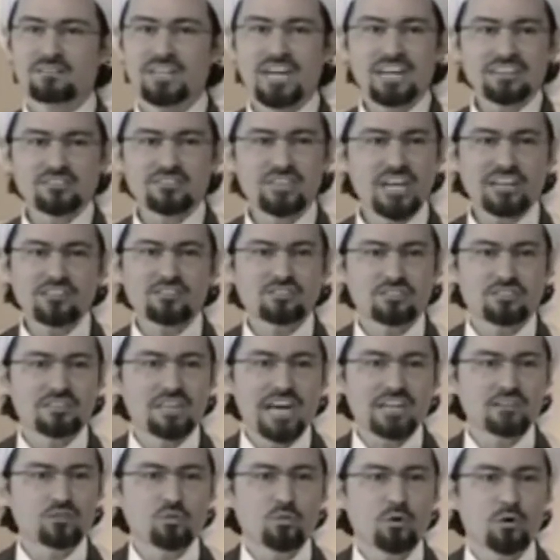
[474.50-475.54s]

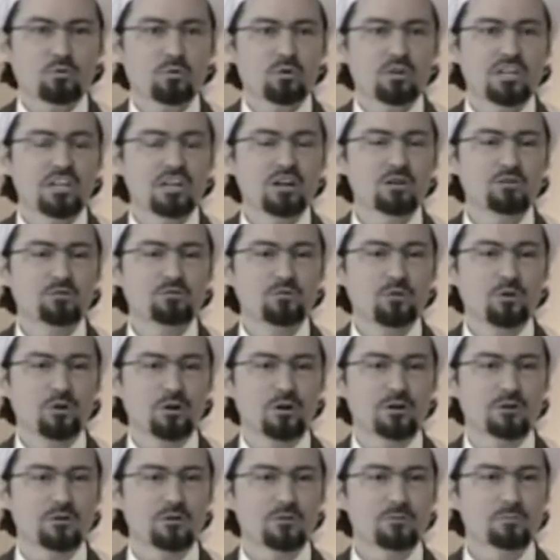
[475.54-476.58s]
That's what we're here
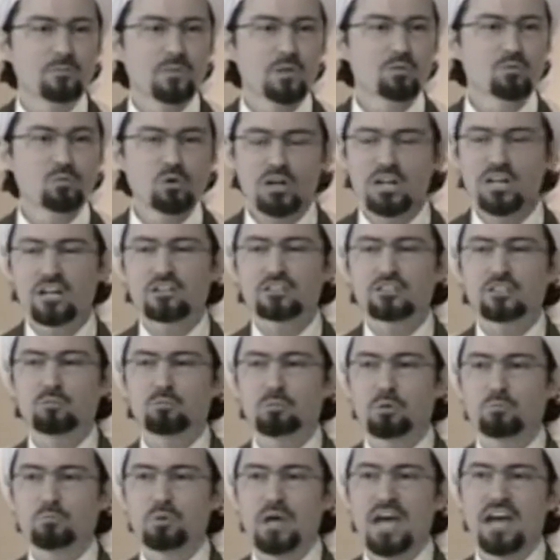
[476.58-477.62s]
for. We're here to
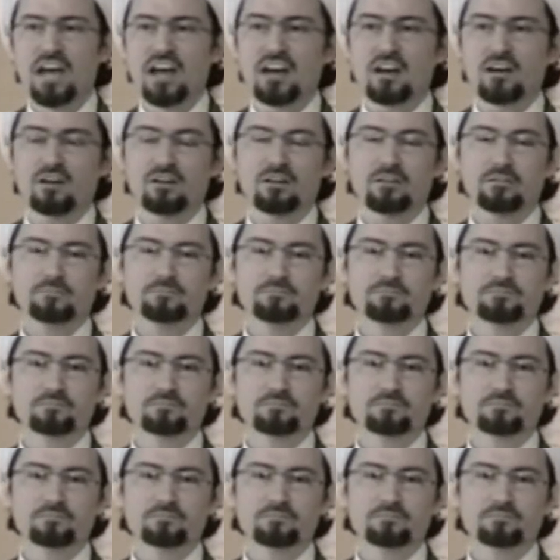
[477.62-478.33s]
prepare.